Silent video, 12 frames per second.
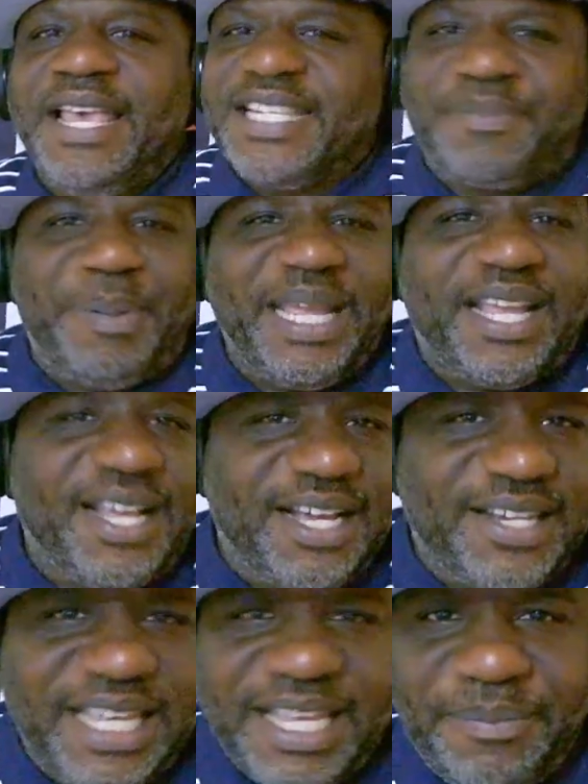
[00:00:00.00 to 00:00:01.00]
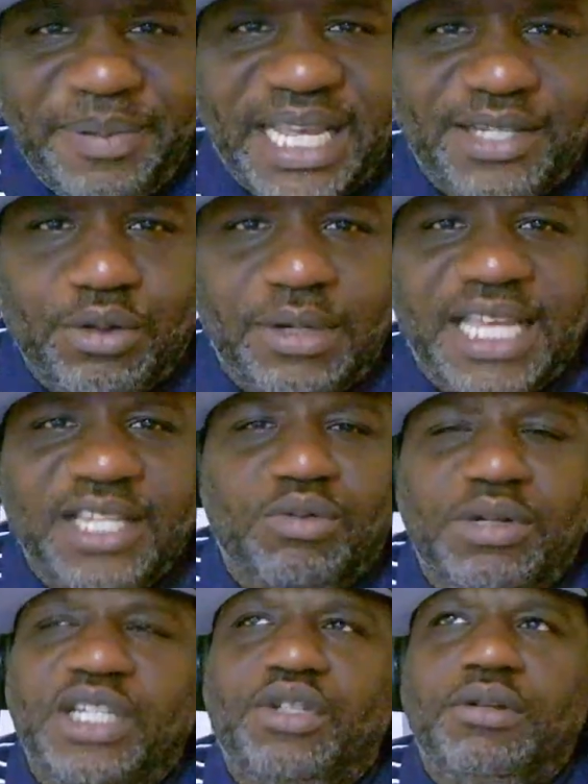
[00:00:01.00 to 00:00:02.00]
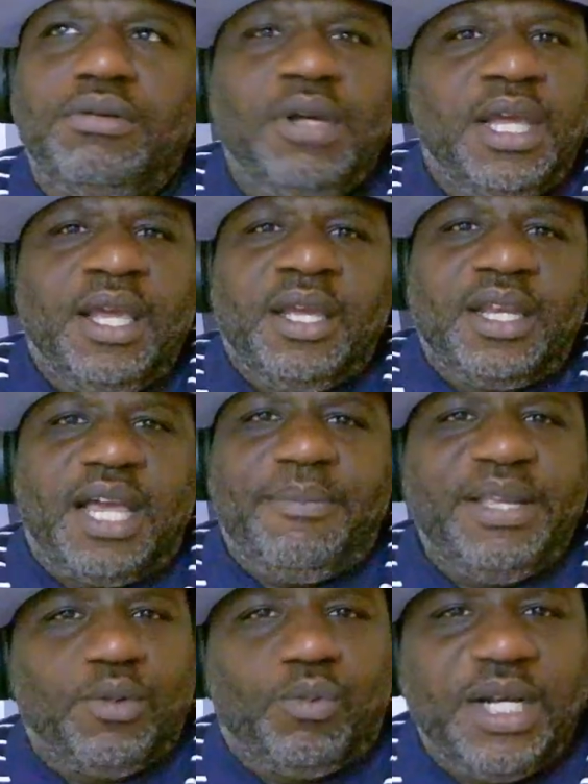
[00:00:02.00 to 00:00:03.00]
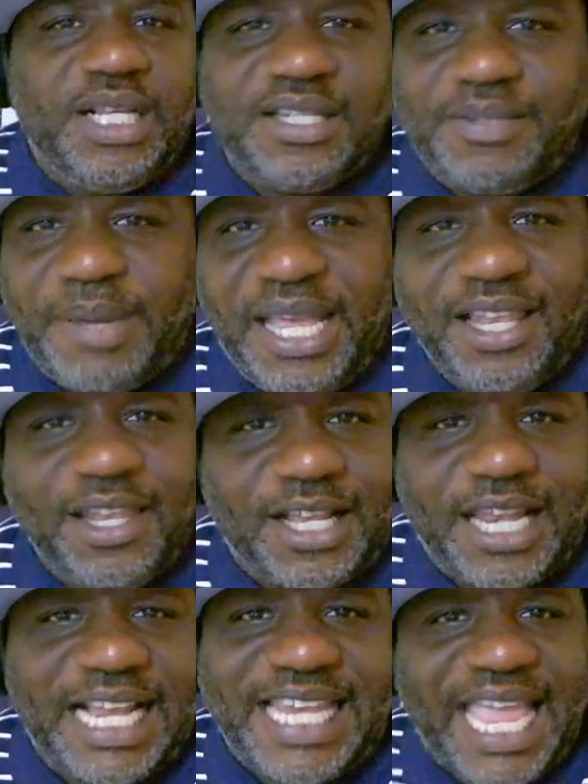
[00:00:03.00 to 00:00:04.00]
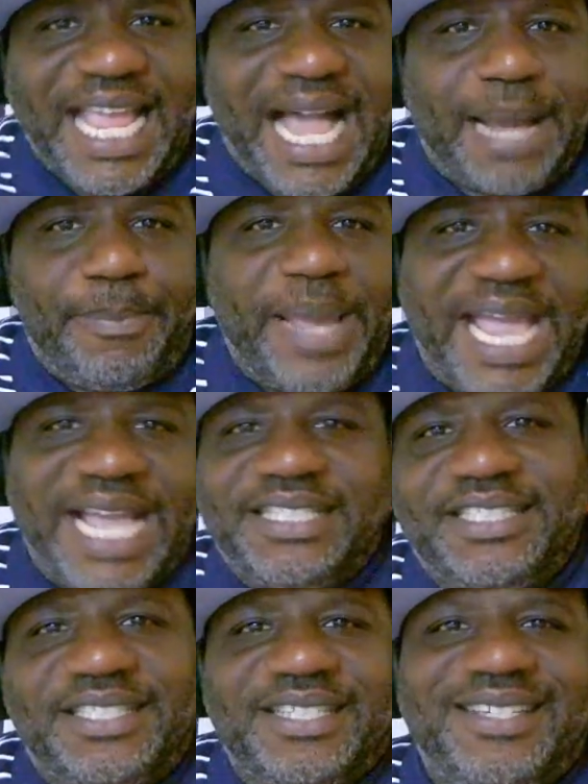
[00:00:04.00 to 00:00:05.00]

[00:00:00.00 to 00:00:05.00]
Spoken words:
Speaking of the NBA 2K22, you know what I mean? The Wizards, man, it looked like they got patched.